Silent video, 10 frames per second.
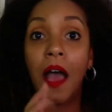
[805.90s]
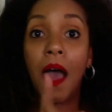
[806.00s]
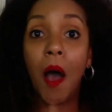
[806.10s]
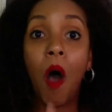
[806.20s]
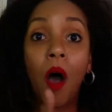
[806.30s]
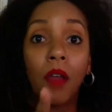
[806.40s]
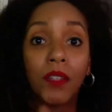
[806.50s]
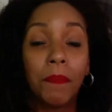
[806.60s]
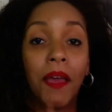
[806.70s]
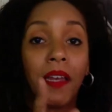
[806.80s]
All
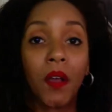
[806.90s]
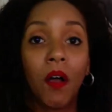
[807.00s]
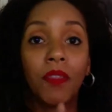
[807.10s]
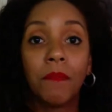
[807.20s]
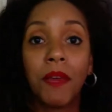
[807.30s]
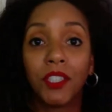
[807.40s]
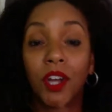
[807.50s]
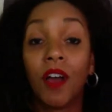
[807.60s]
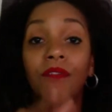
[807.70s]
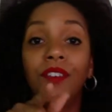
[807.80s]
depending on the measure
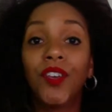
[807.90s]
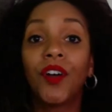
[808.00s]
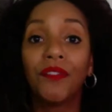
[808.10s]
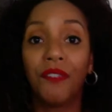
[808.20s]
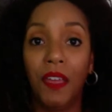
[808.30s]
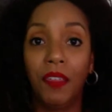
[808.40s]
of your faith.